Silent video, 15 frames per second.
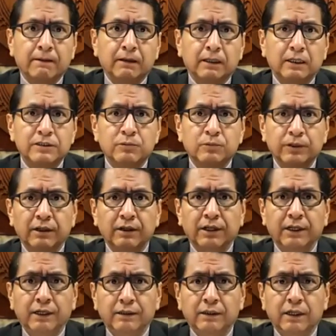As we're
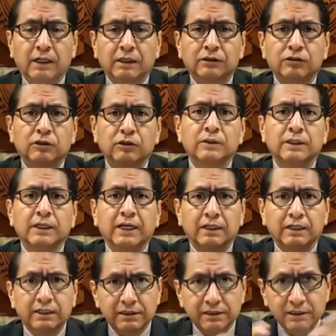in October
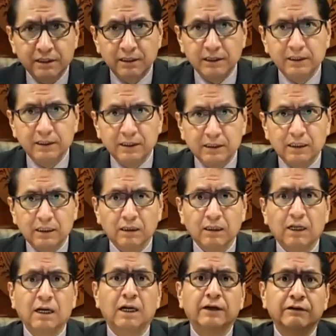now, I see a
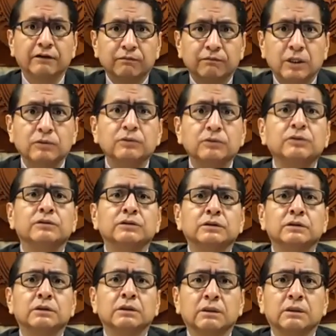lot of
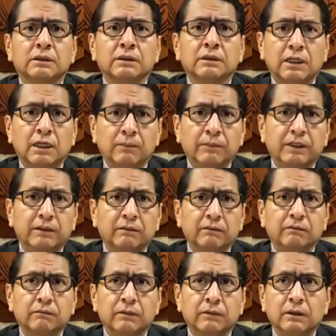produce coming
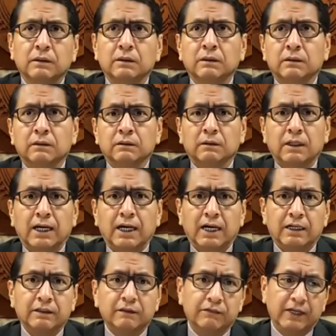
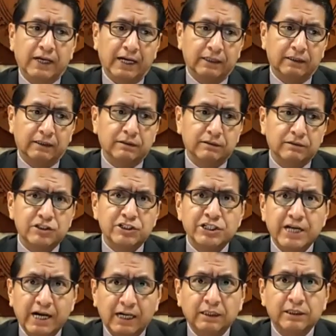out of that
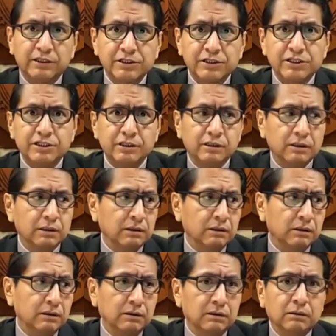challenge
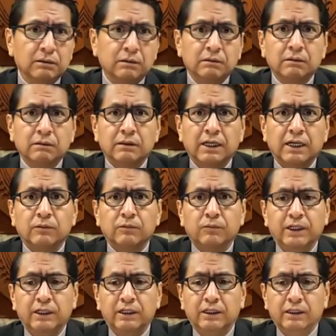that
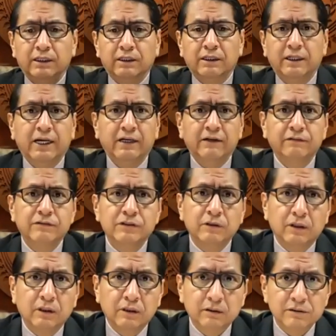we gave to
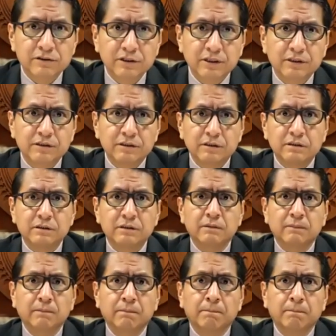our citizens.